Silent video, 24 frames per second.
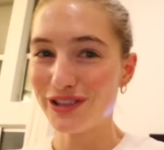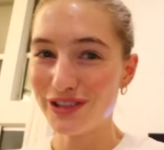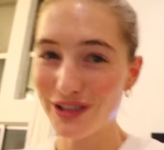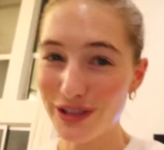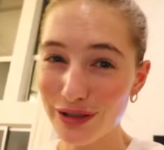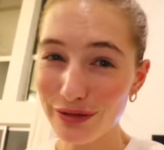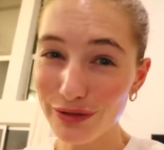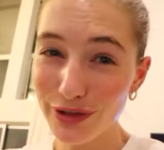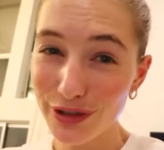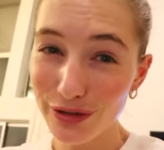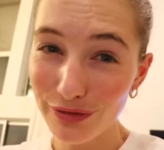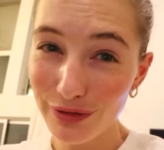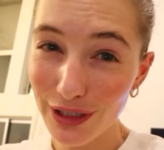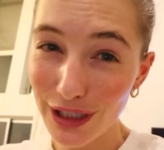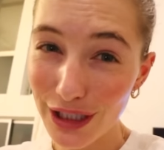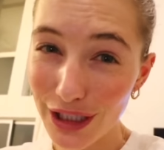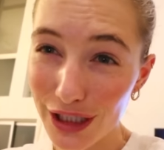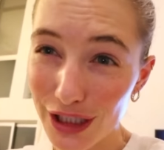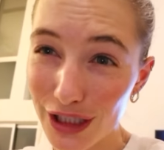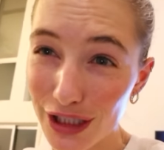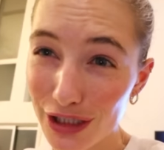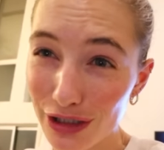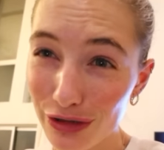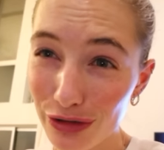Because I was
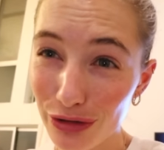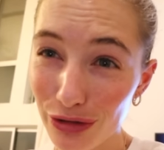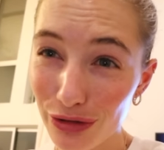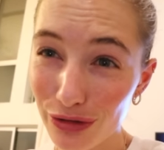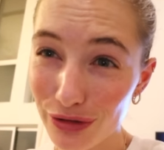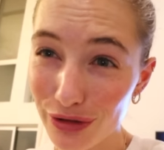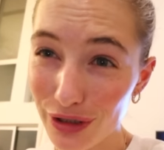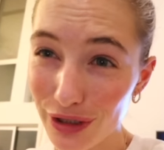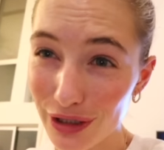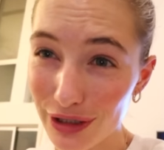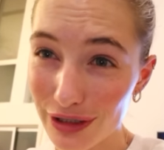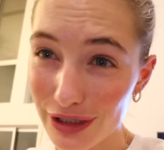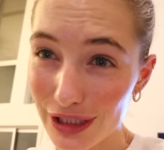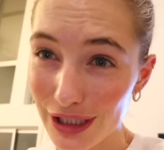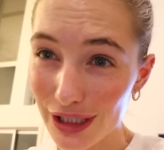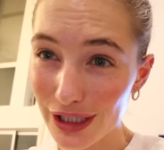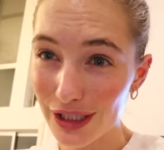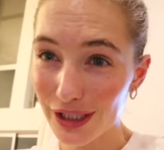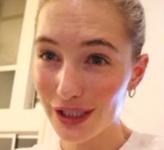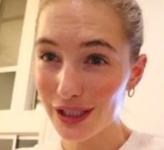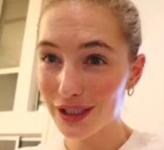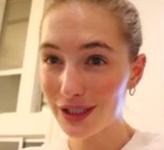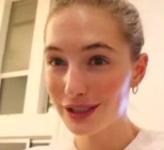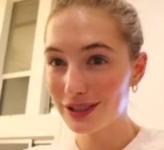waiting in the cold all
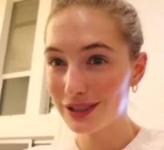day.